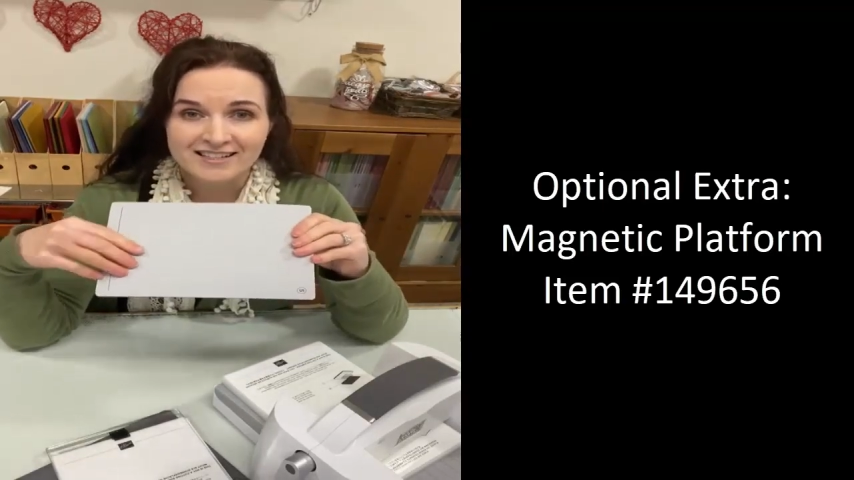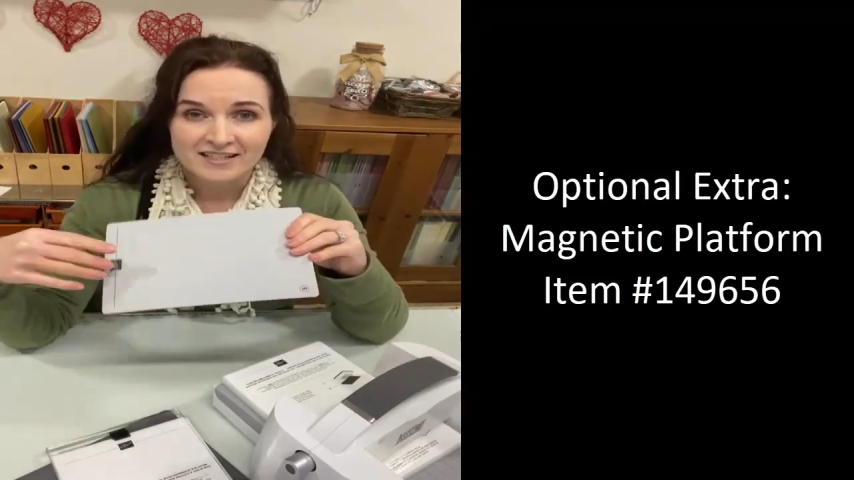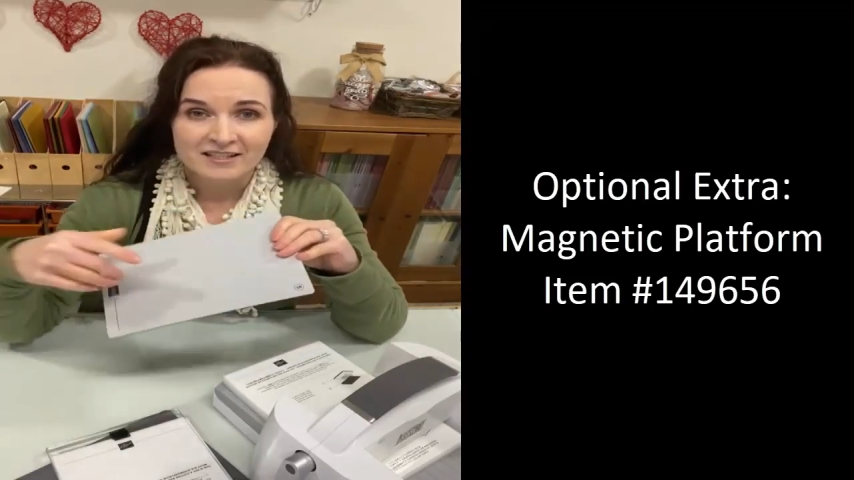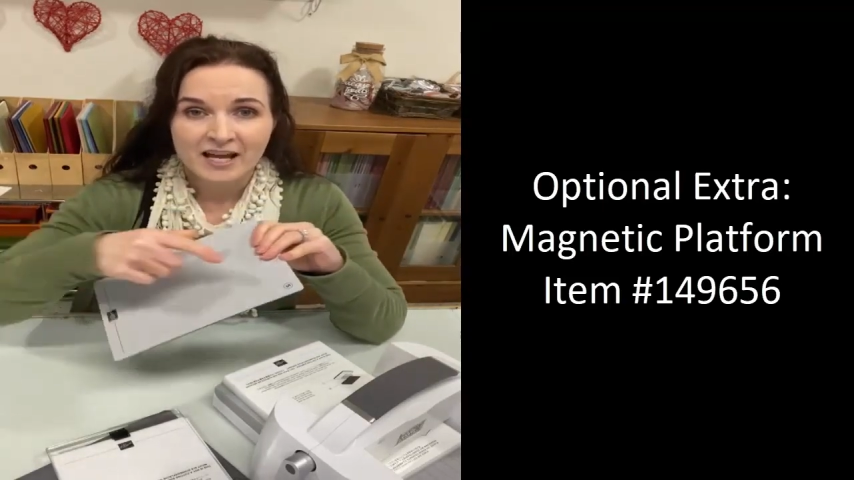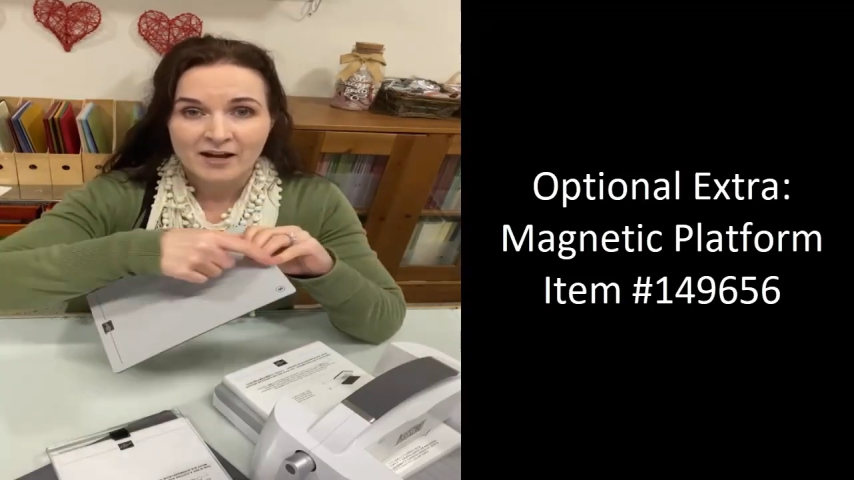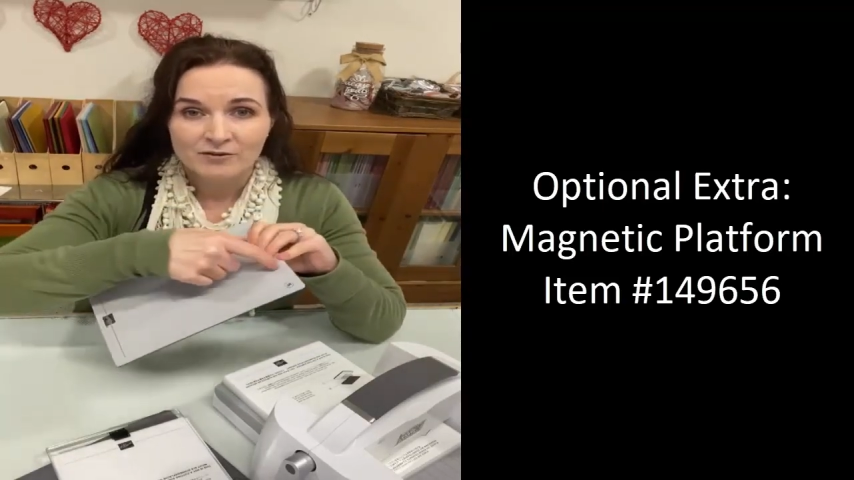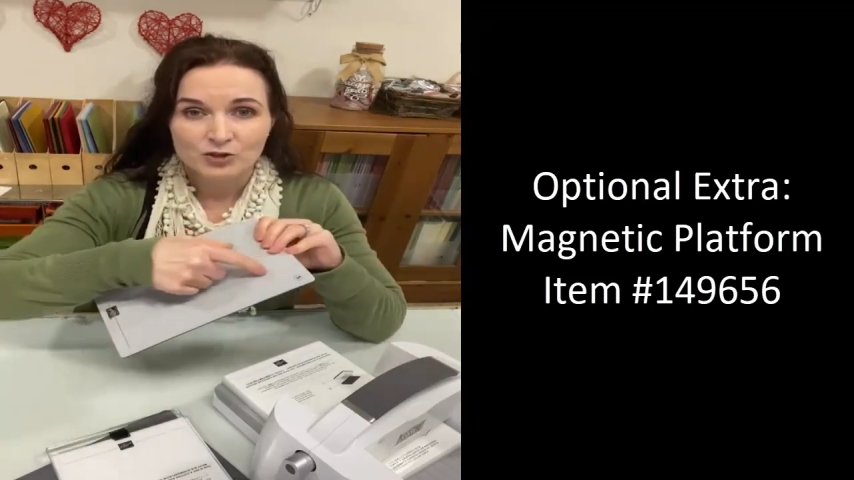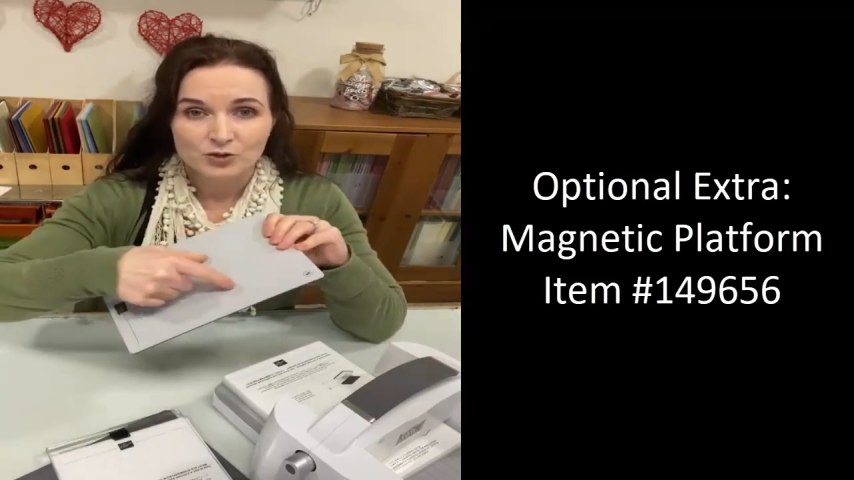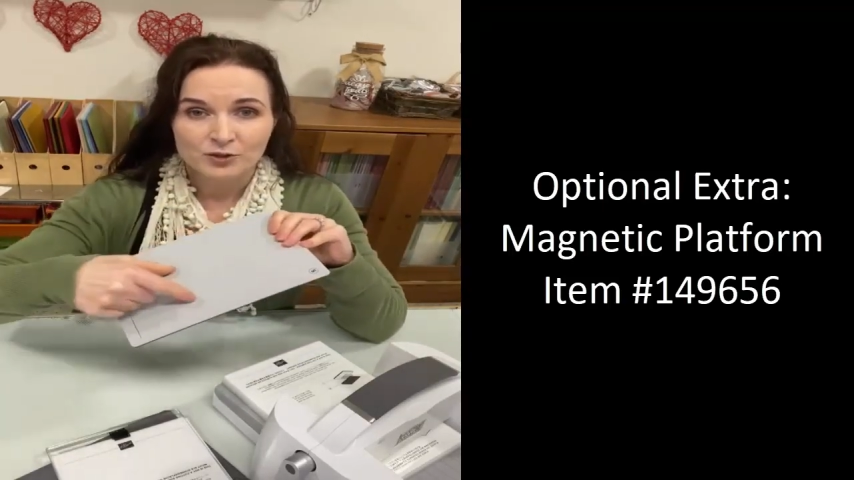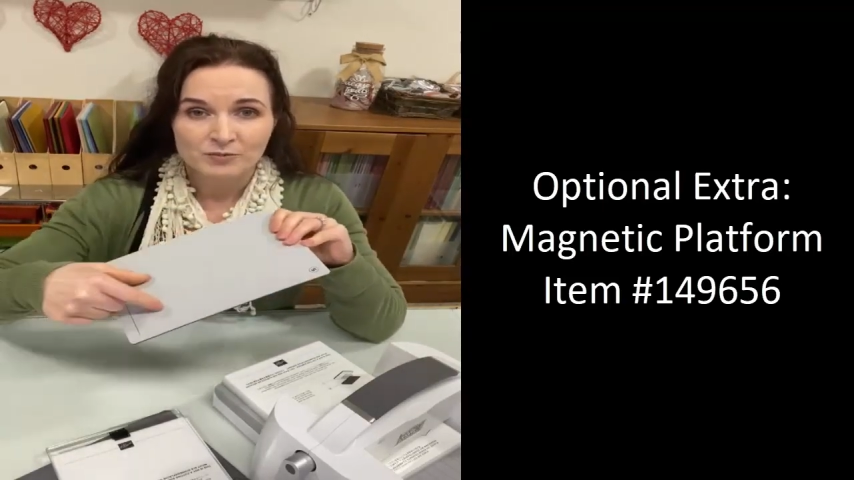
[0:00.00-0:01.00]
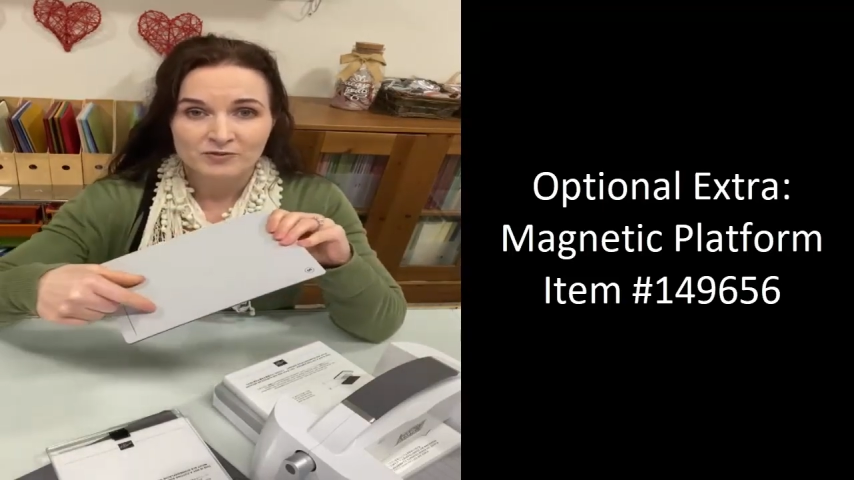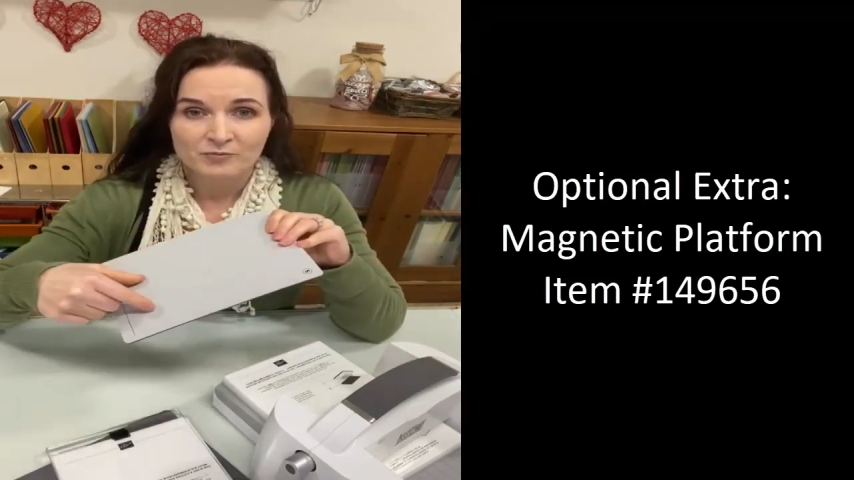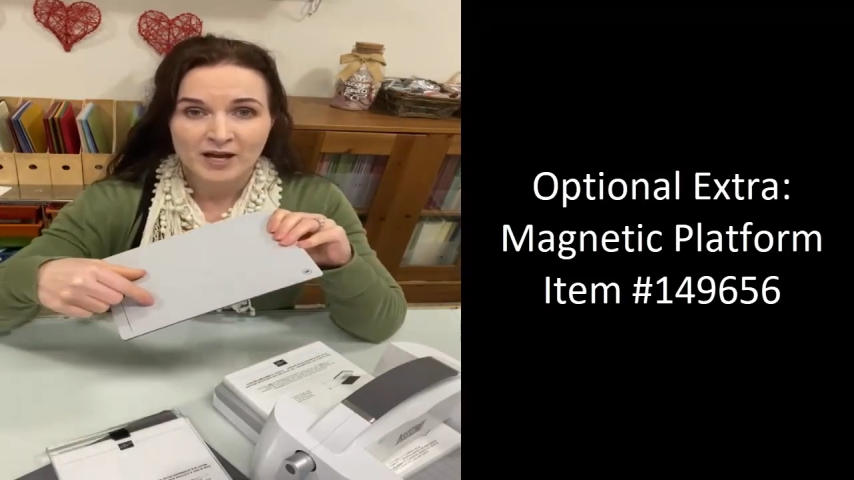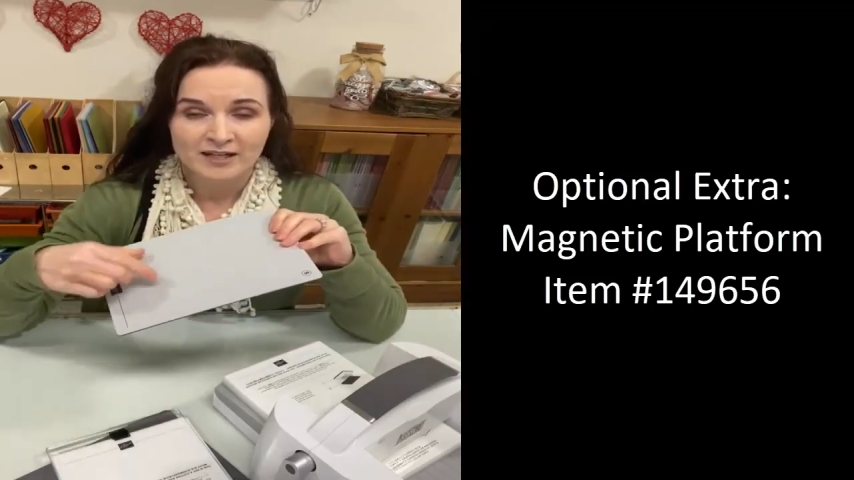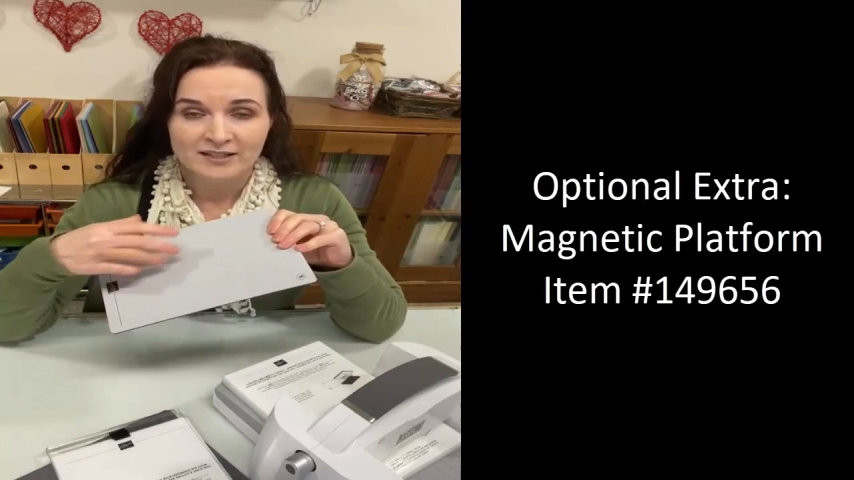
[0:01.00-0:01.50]
doesn't have a strip of
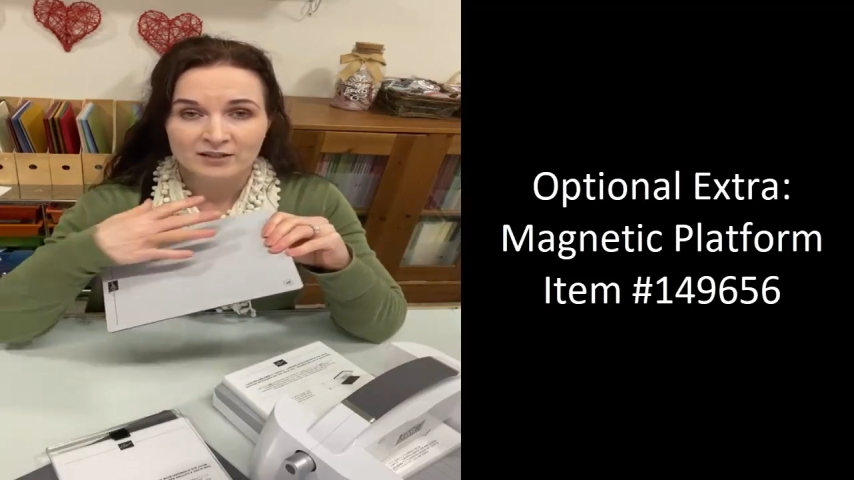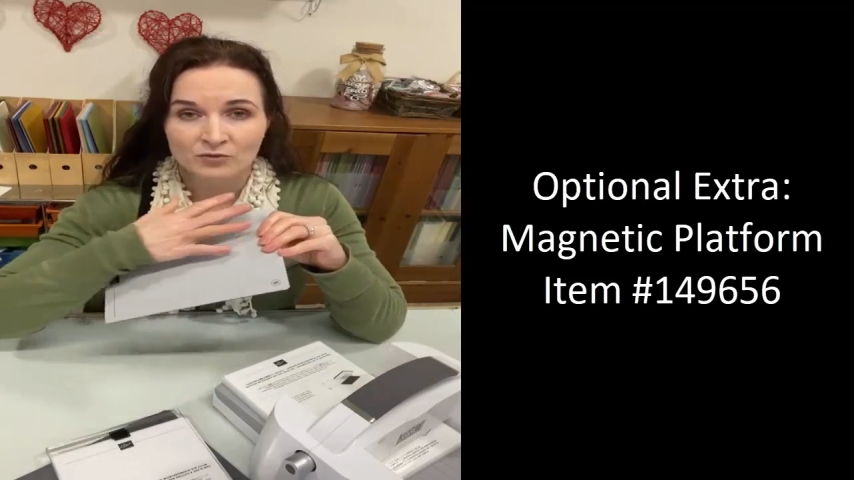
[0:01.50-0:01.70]
magnet,